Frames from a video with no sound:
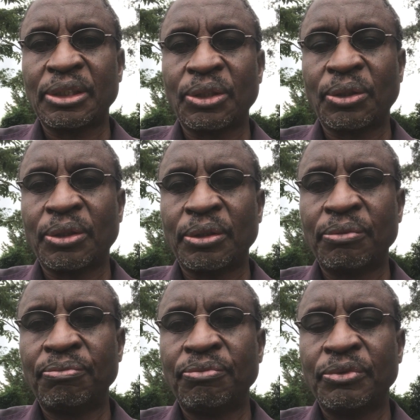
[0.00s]
So
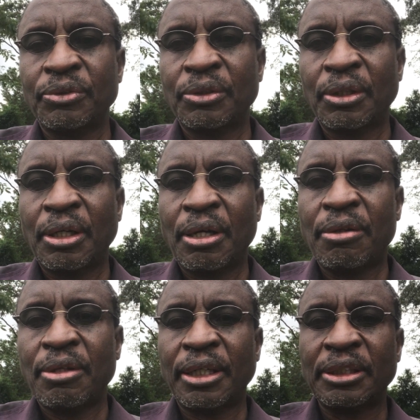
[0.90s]

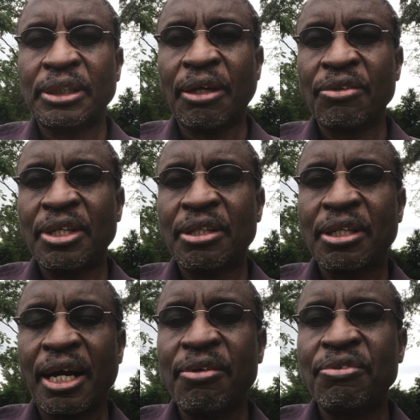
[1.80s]
that is how they
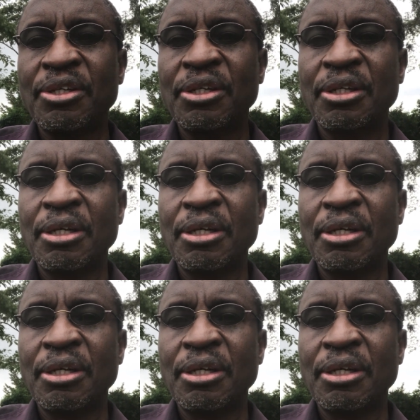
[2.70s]
thrived.